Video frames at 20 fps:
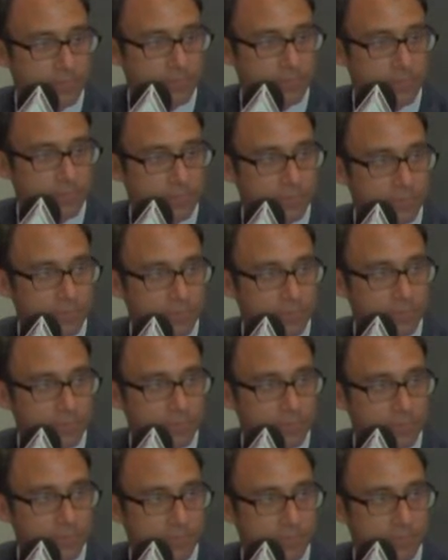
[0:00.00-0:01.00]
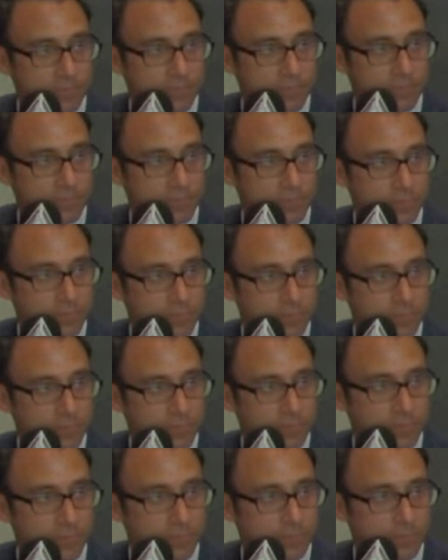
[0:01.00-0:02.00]

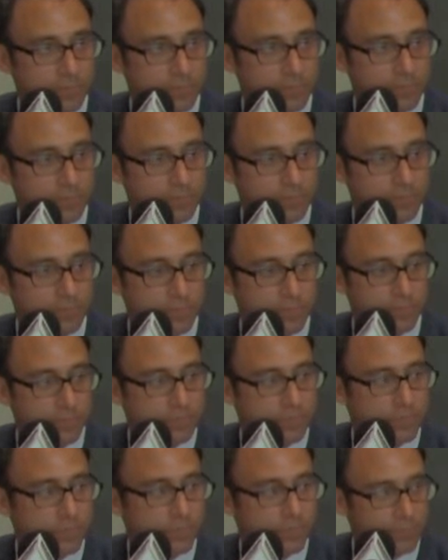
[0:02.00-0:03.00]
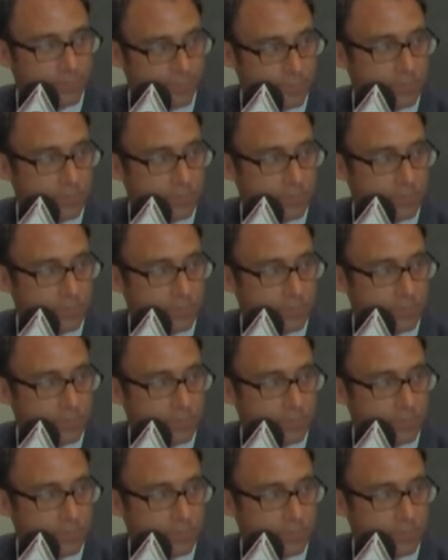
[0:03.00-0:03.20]
(not speaking)